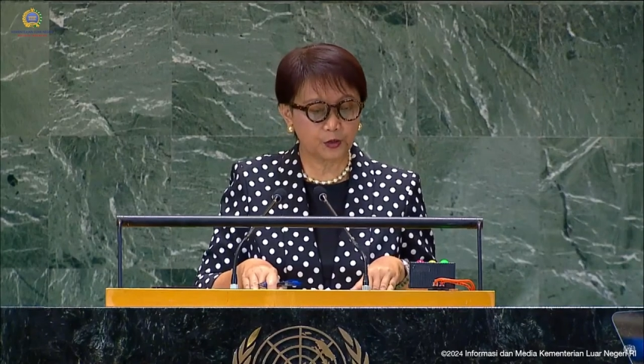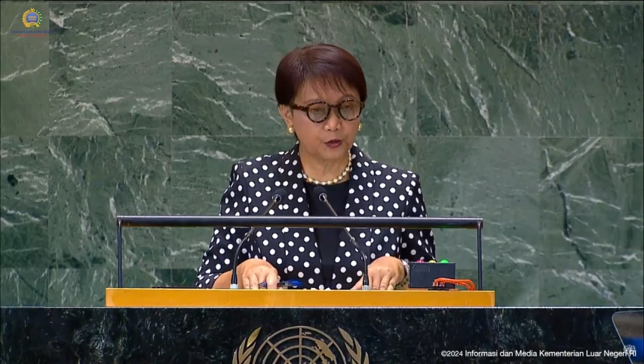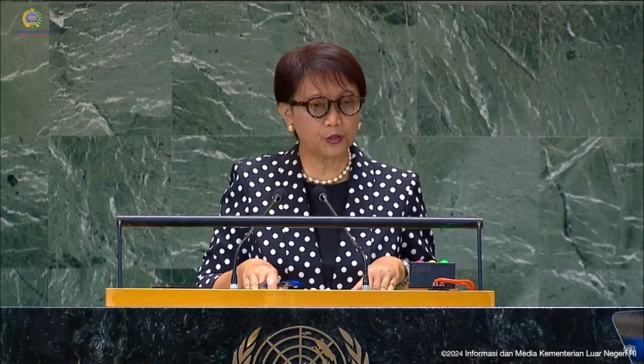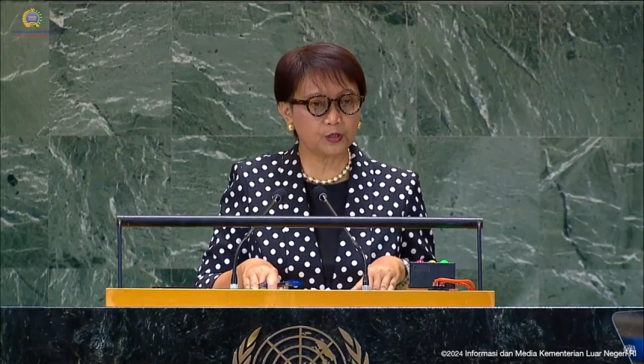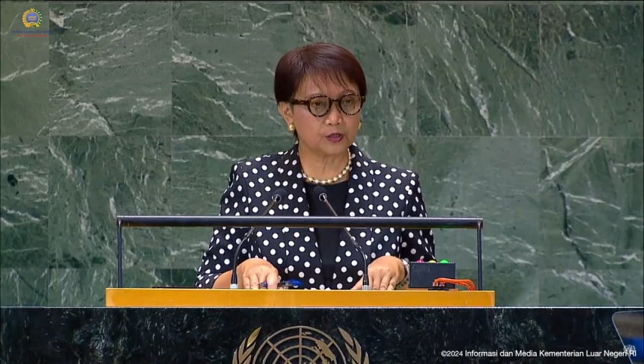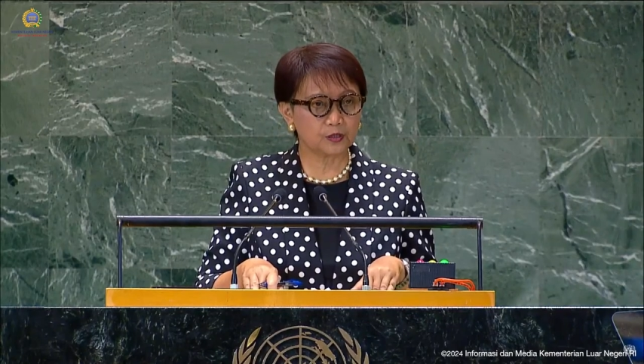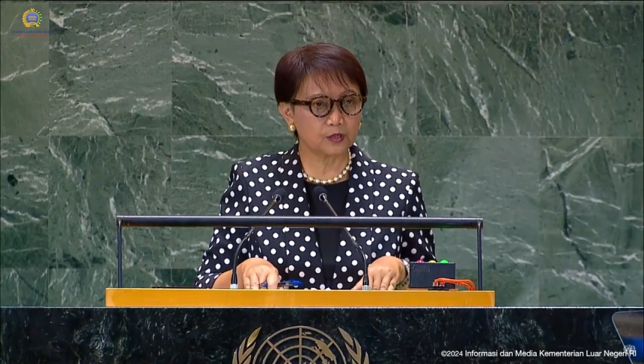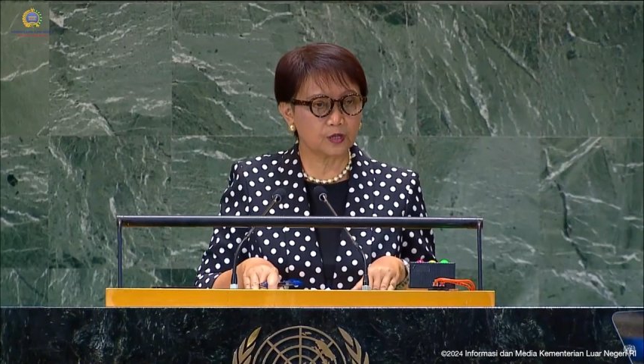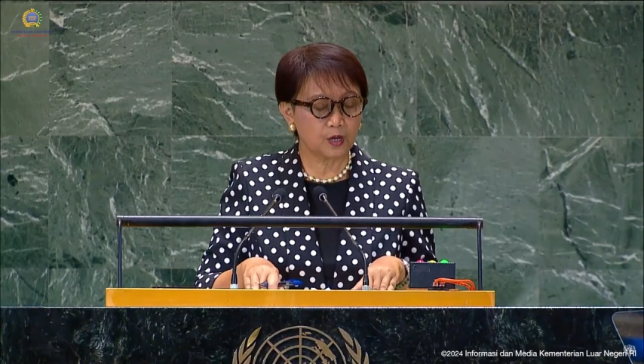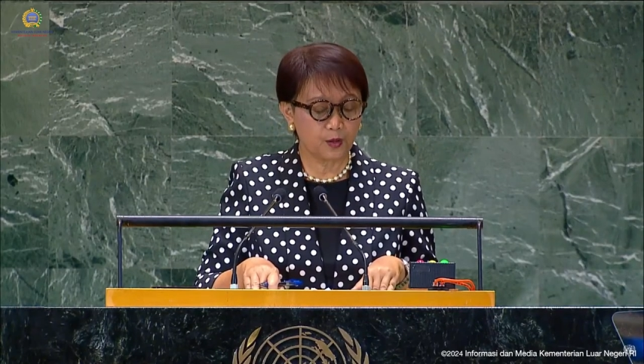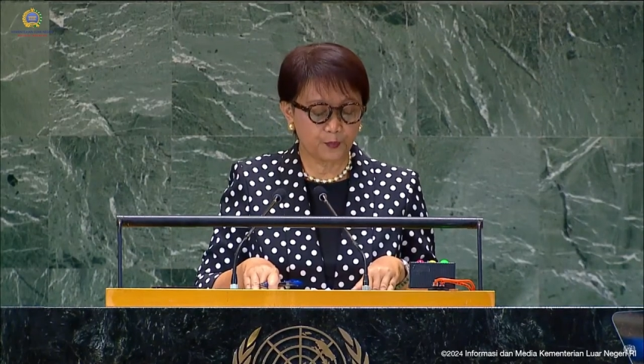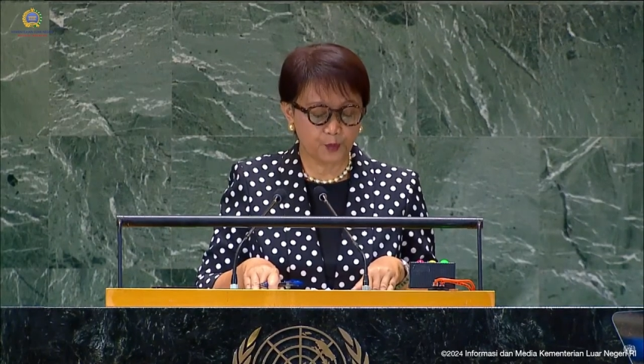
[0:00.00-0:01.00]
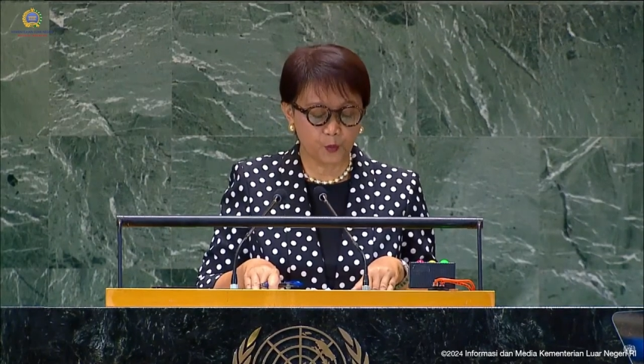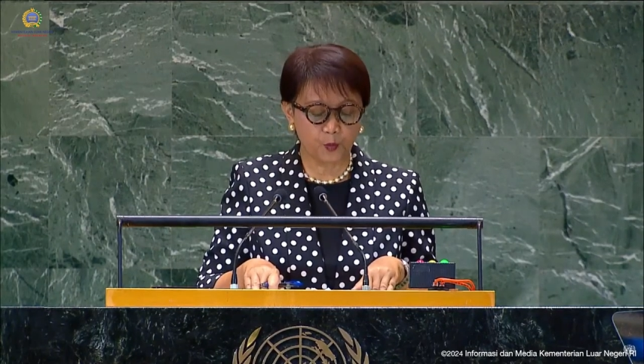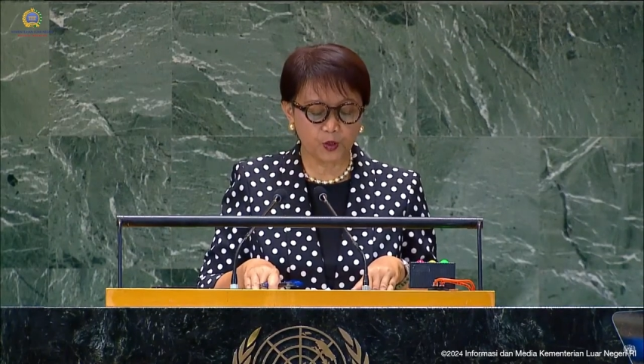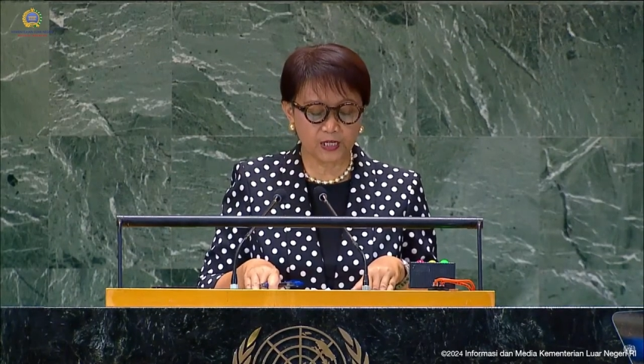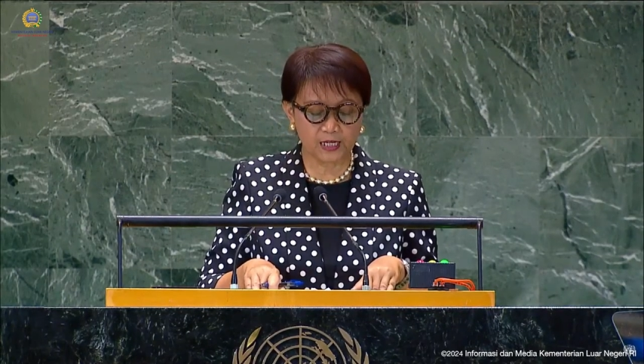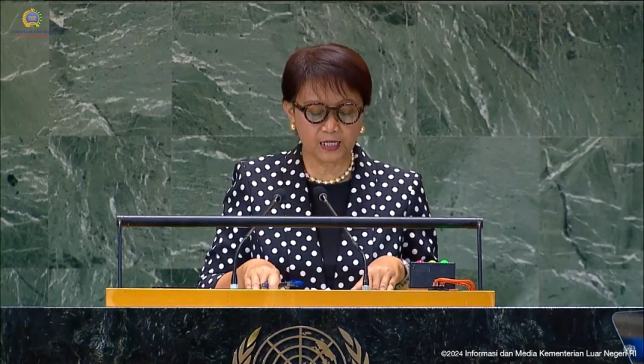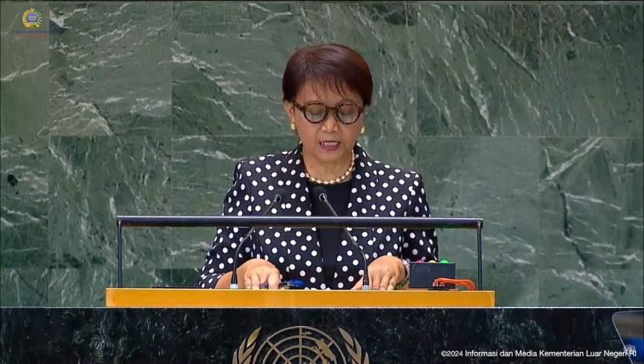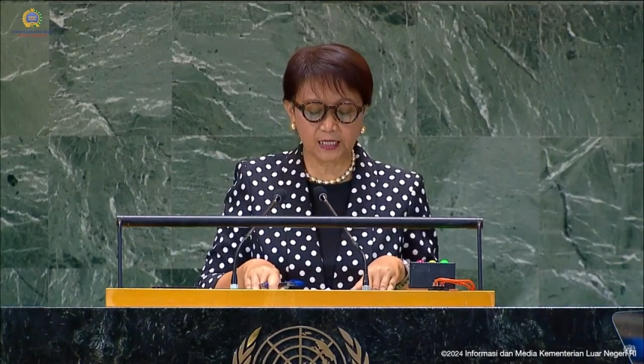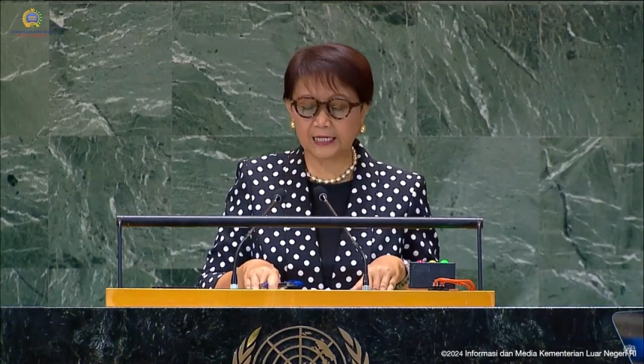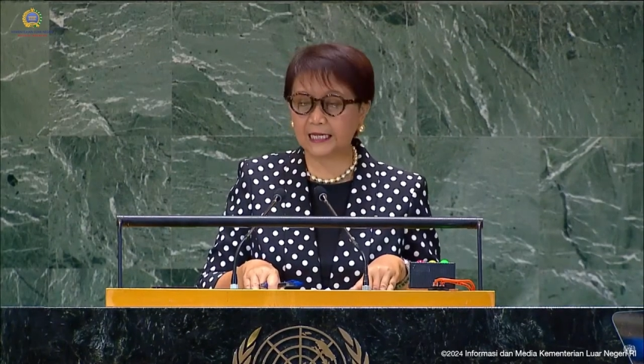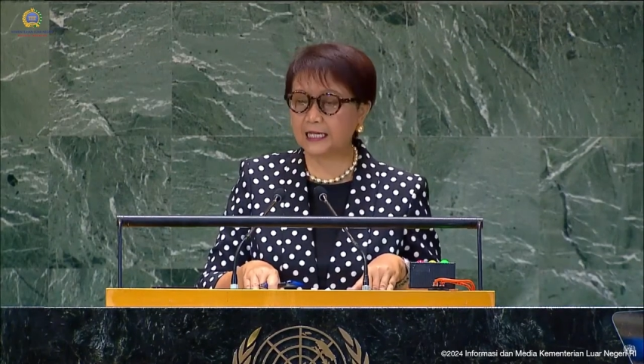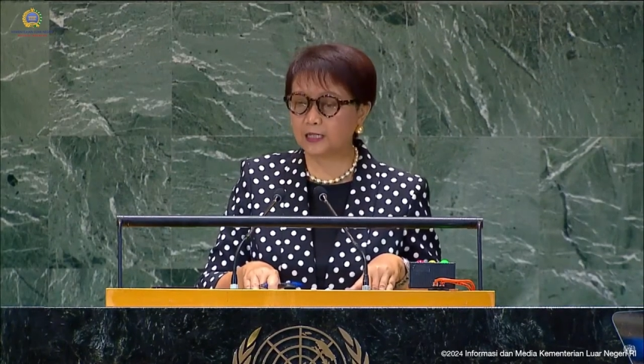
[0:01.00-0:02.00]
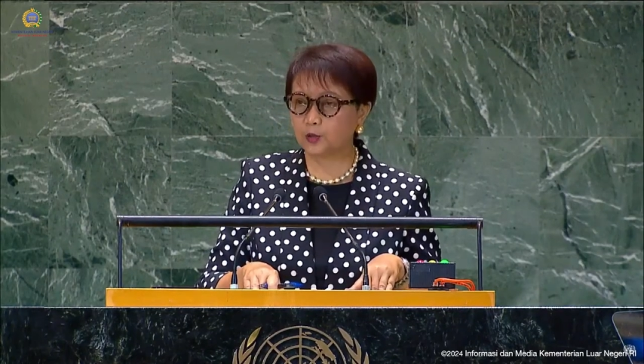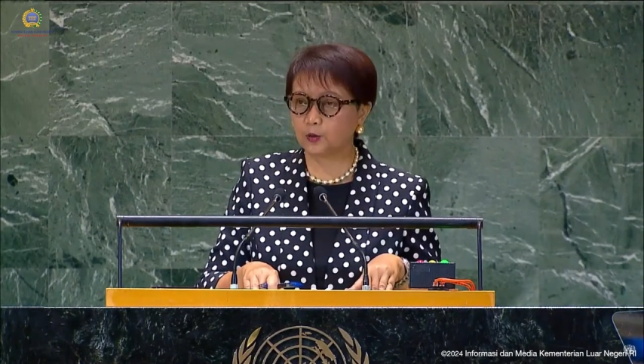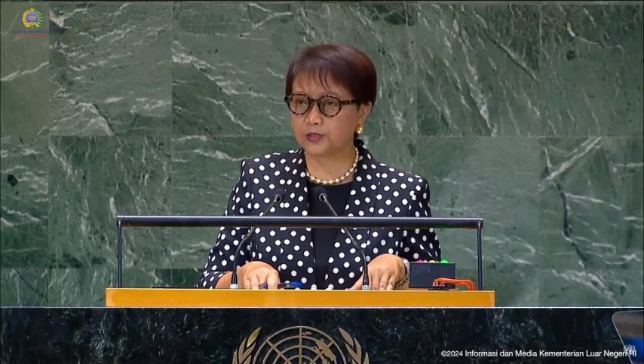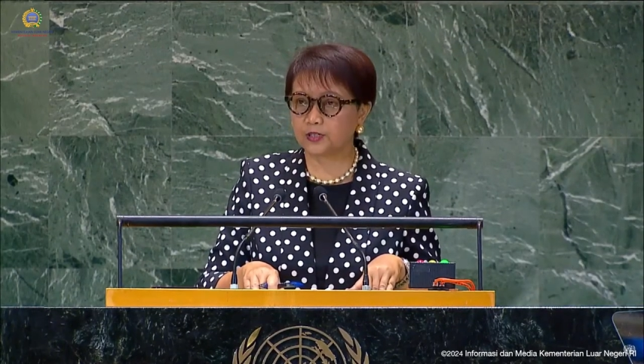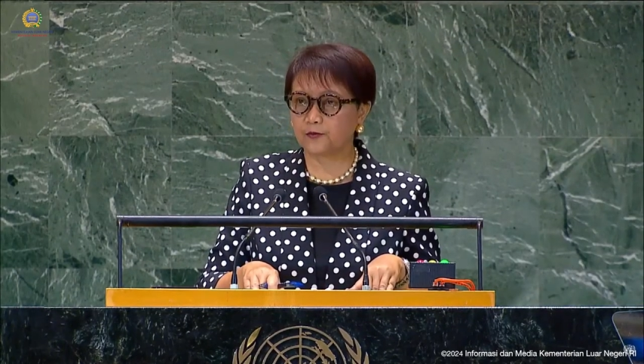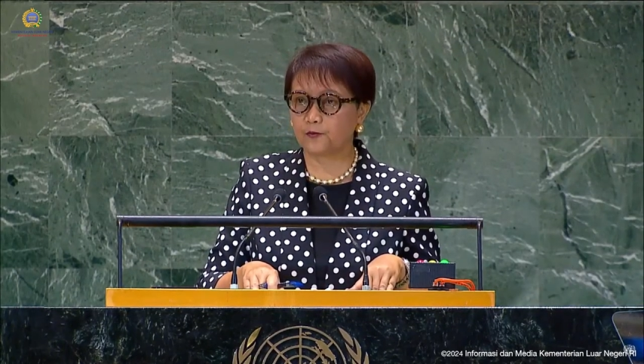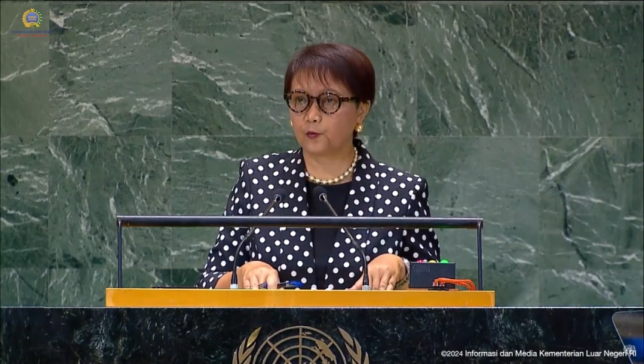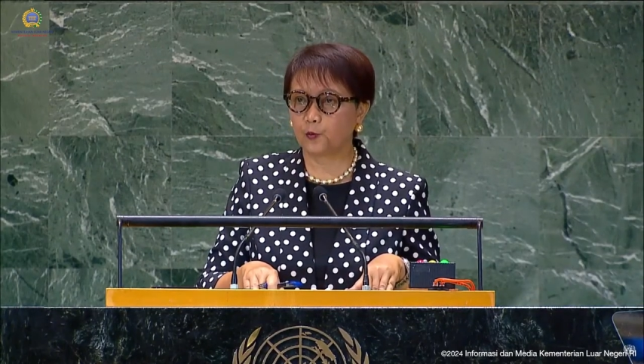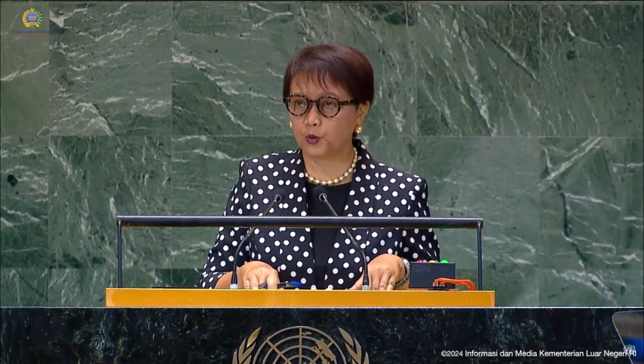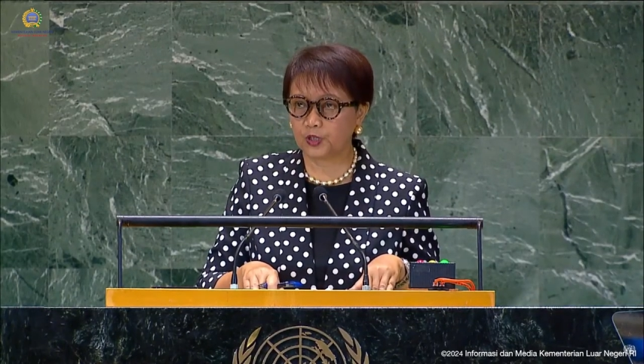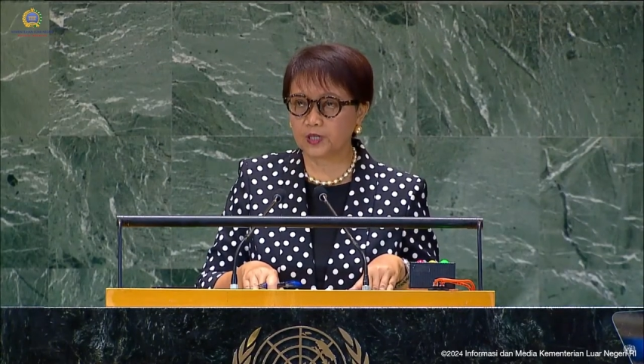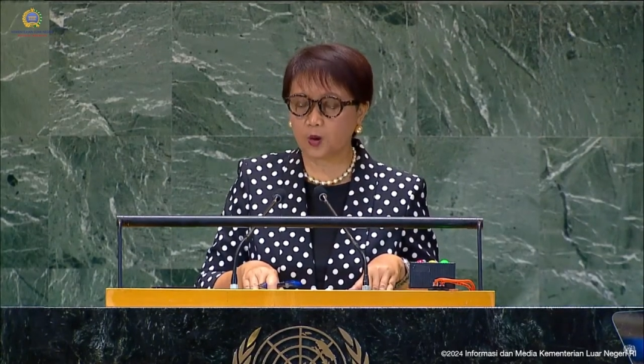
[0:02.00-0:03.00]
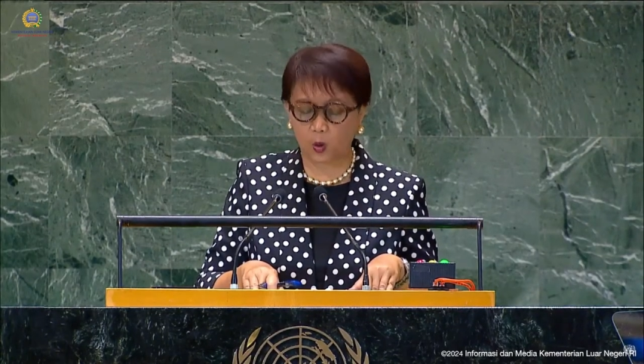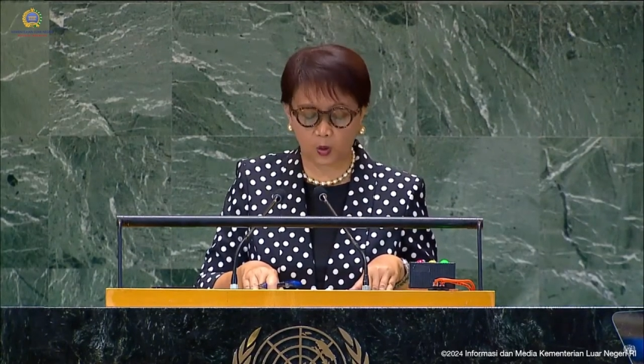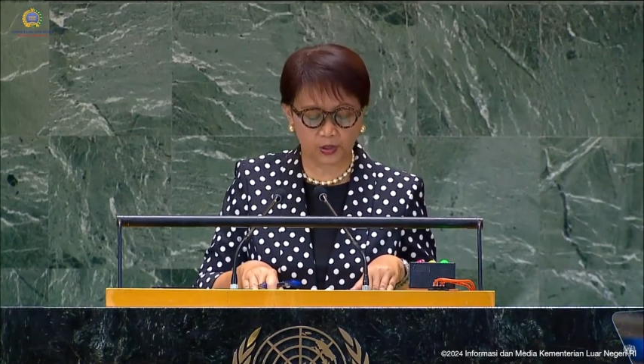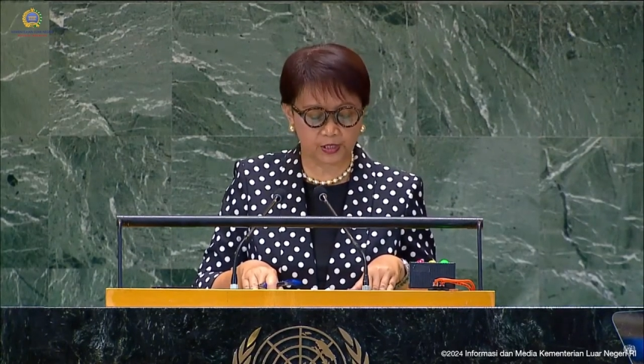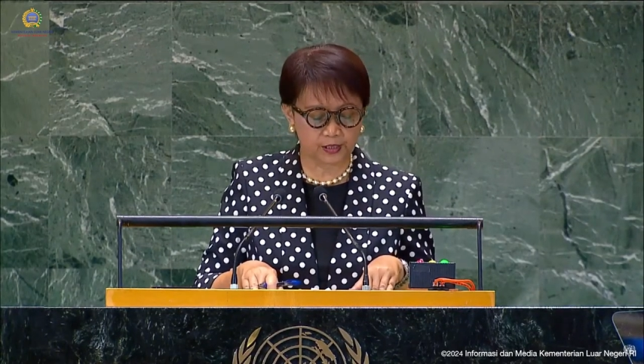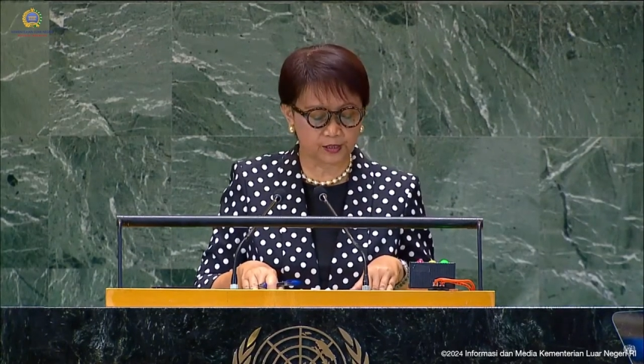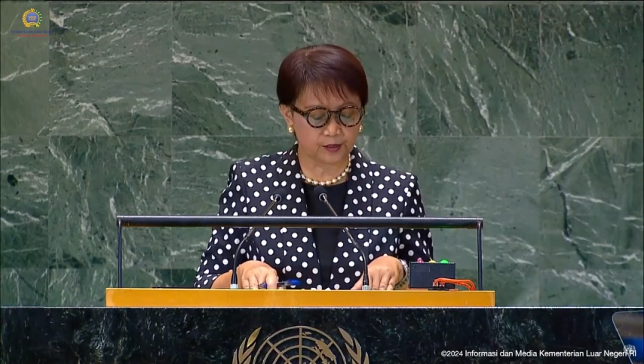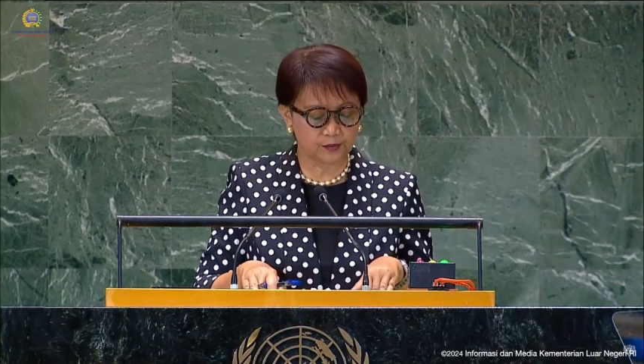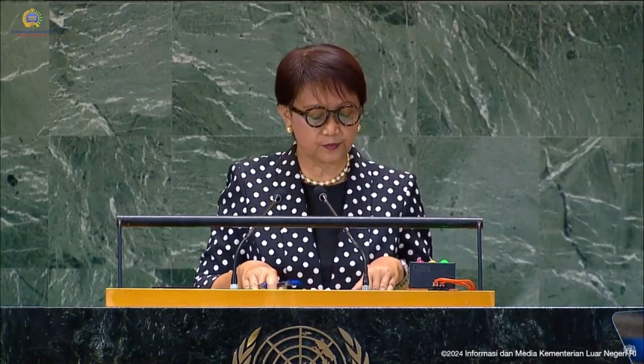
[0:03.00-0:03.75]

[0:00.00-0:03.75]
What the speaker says: Third, promoting an inclusive world order.